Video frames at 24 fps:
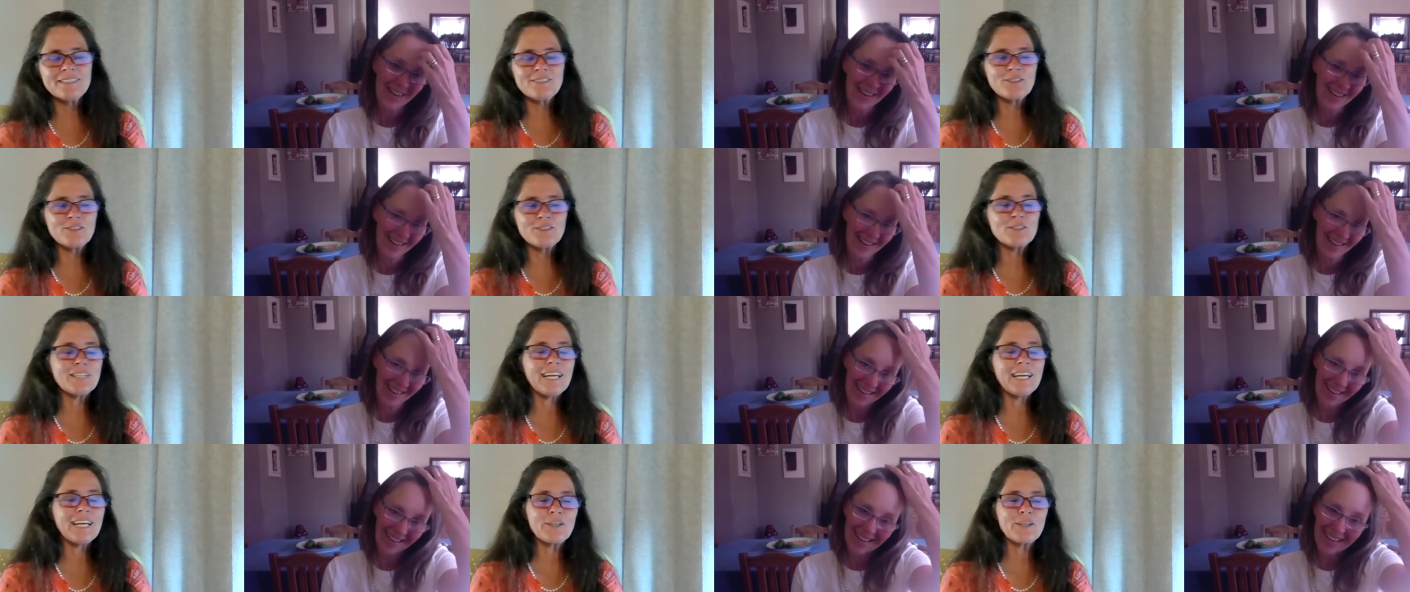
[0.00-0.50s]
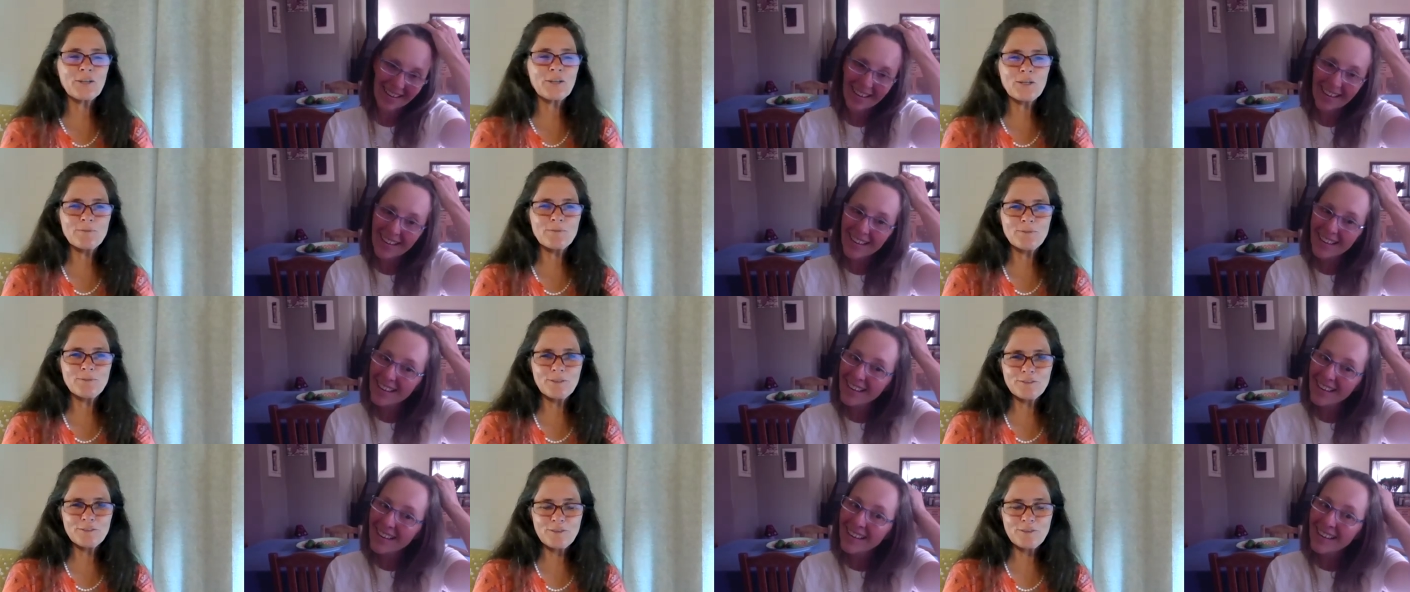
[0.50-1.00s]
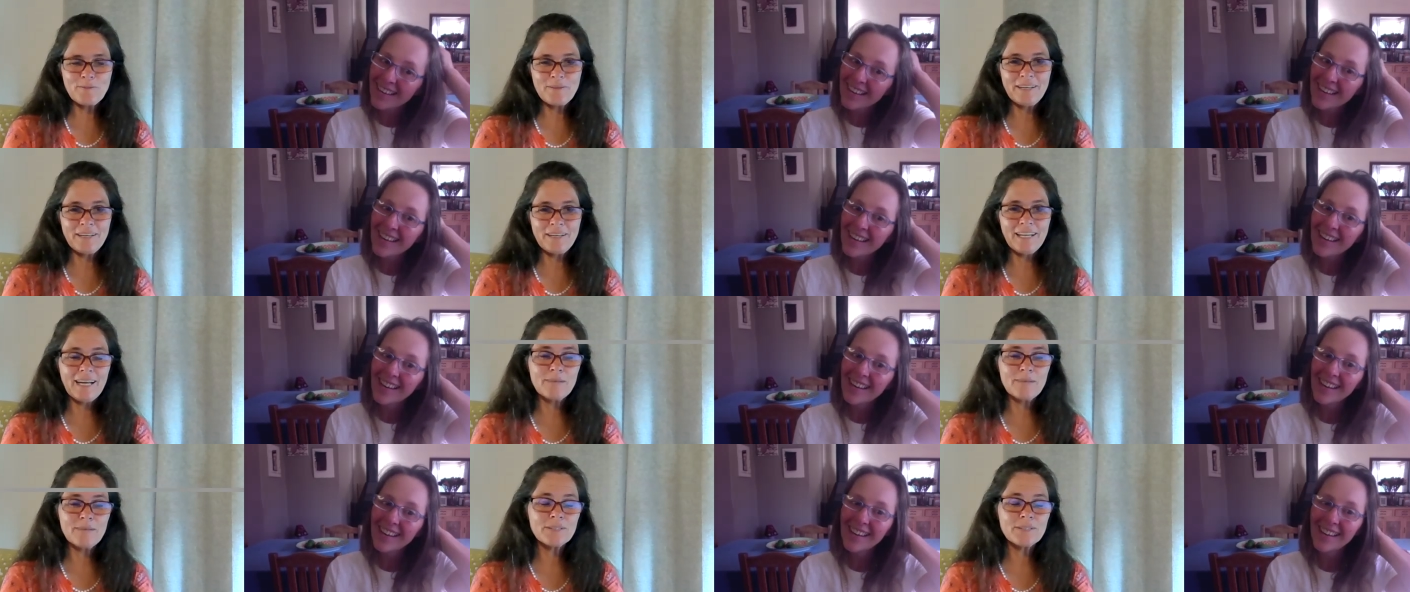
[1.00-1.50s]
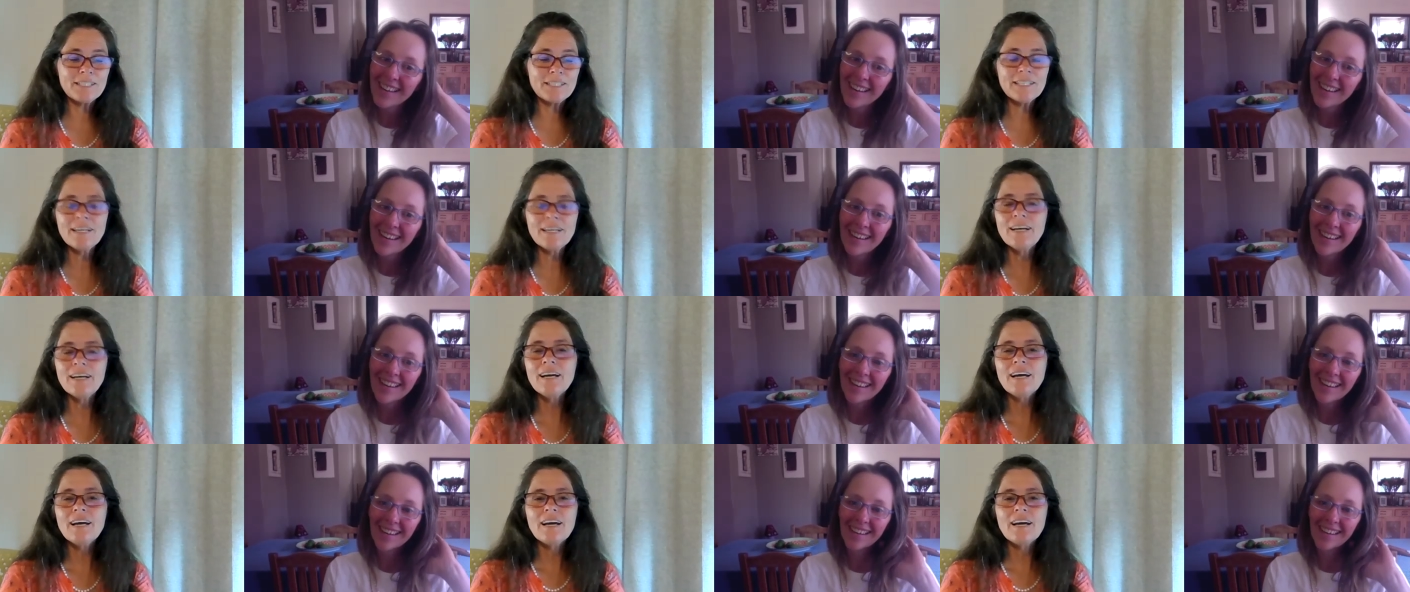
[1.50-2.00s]
Speaker 1: Today I got a book from the library
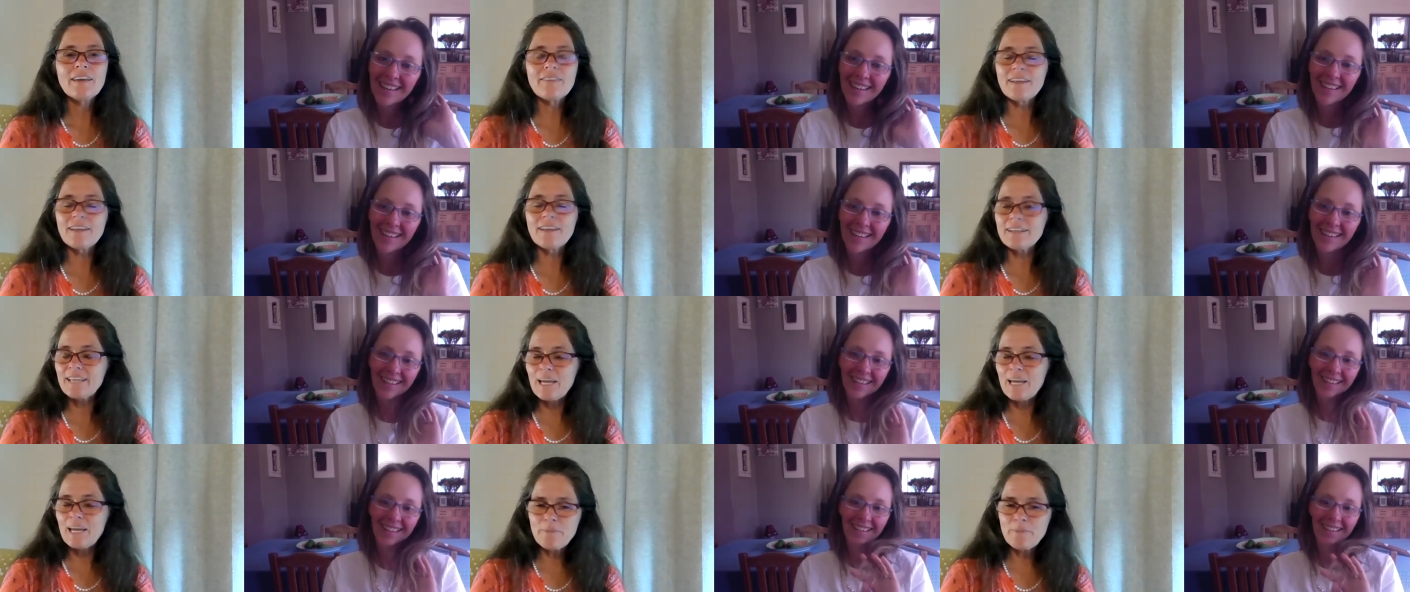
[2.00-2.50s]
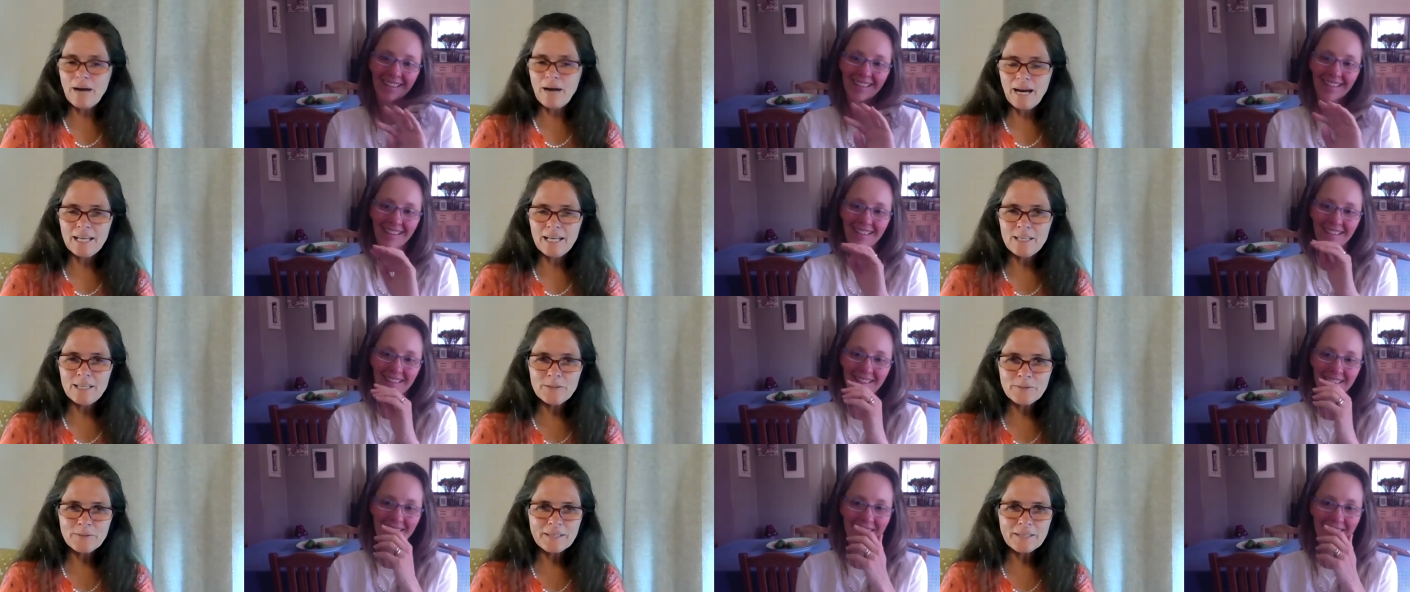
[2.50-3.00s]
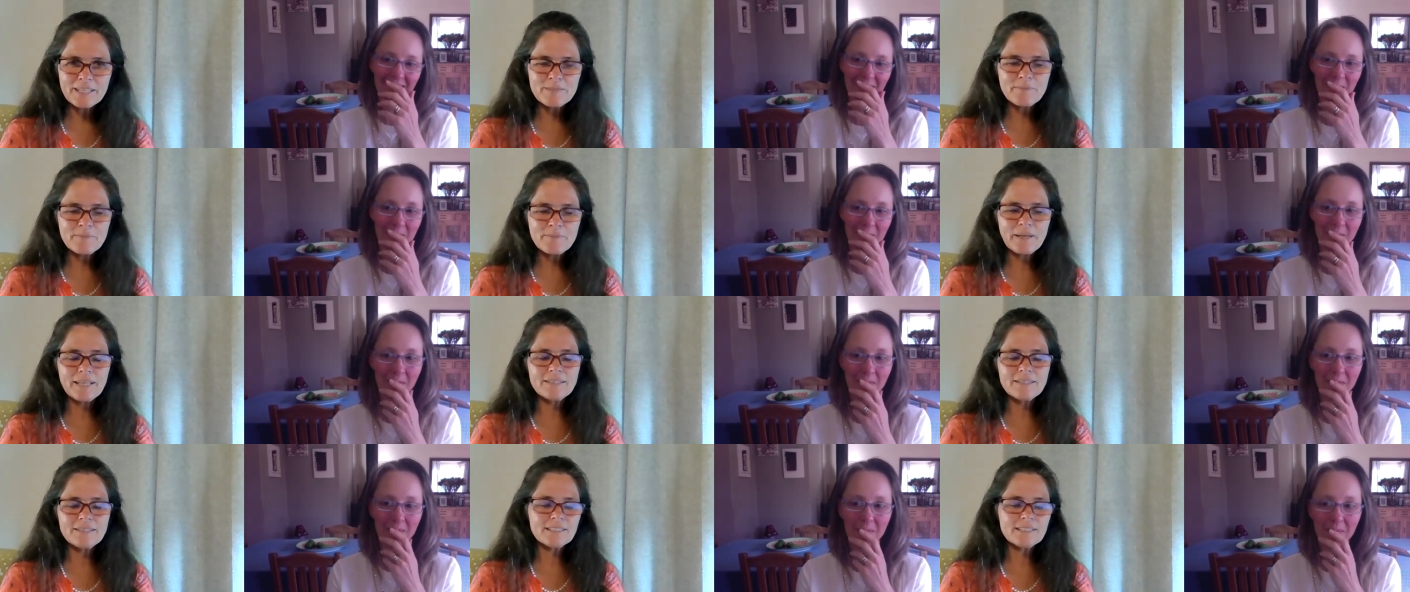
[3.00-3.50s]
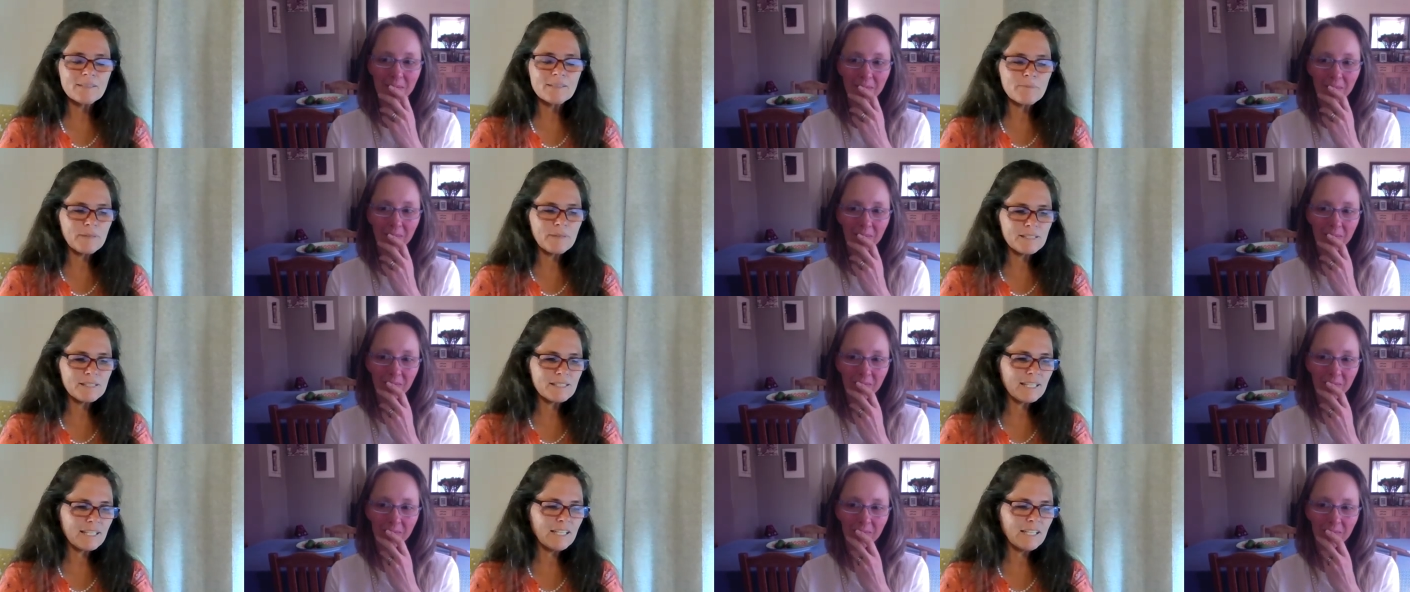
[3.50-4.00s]
that came highly recommended, and
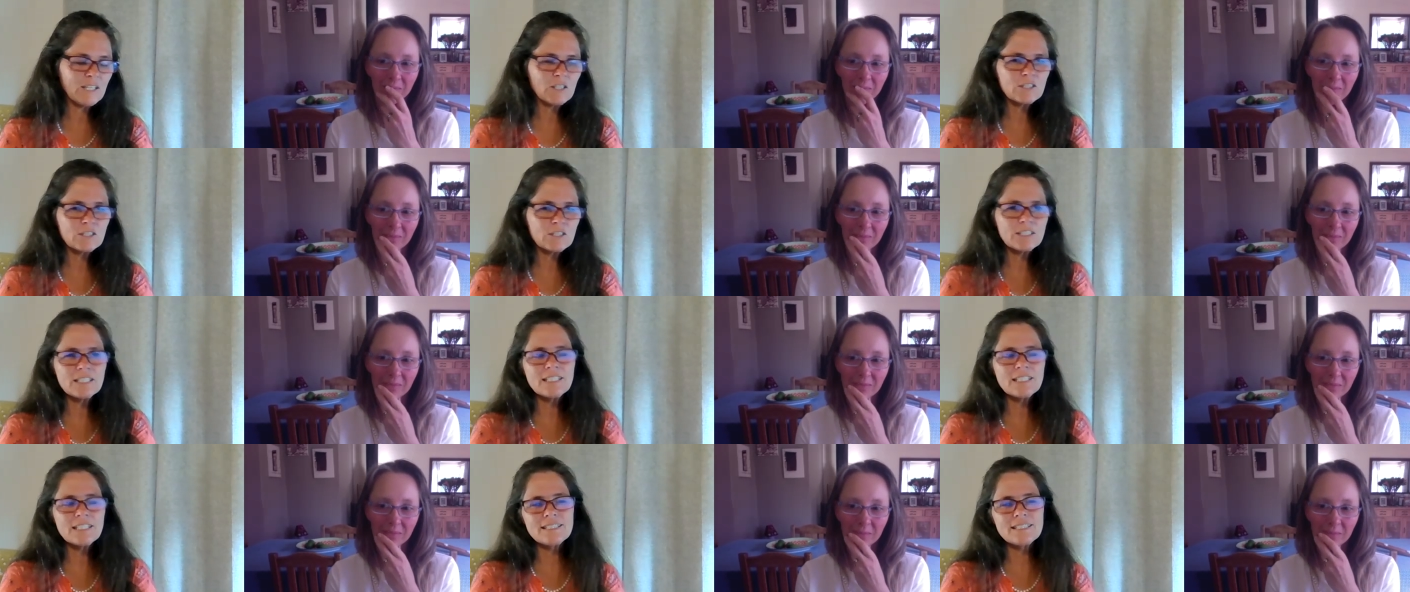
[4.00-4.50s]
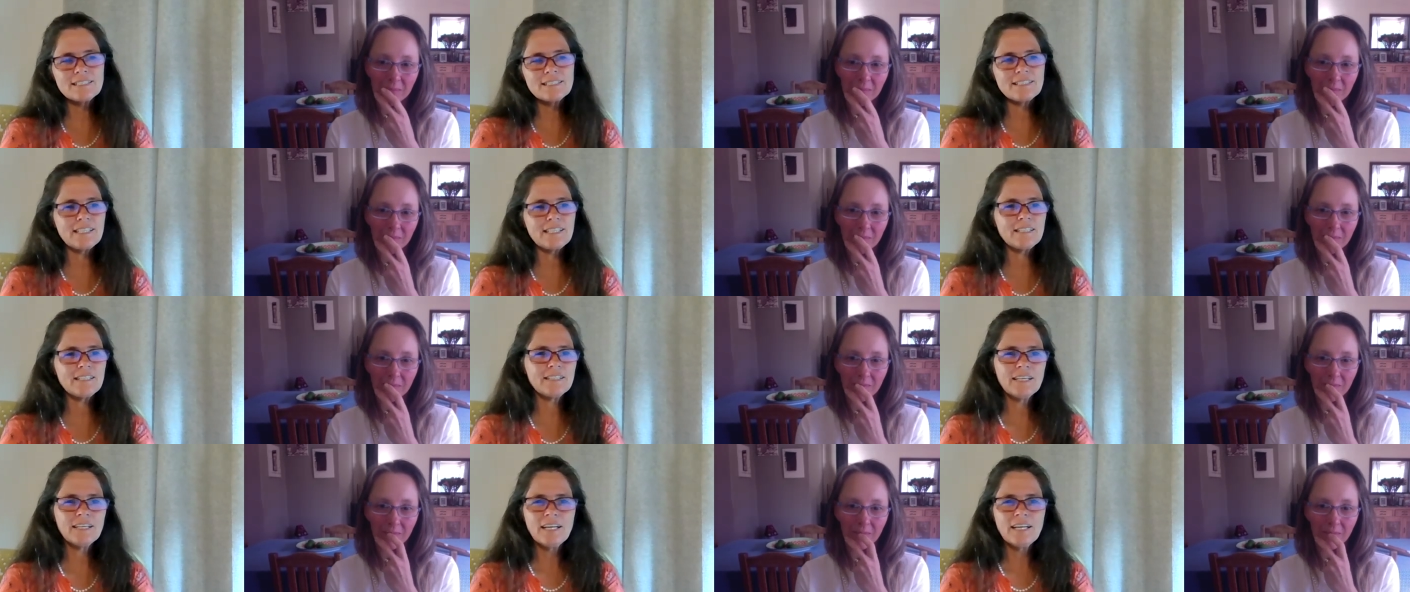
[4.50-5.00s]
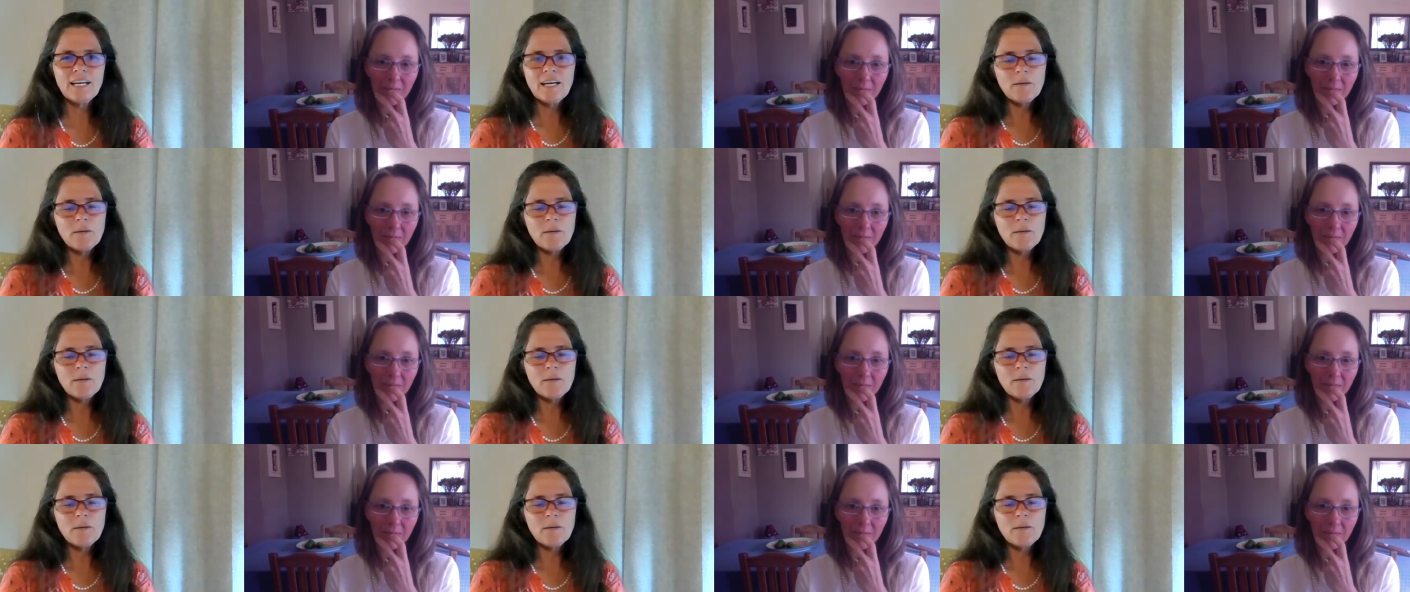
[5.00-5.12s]
my son looked at it and said,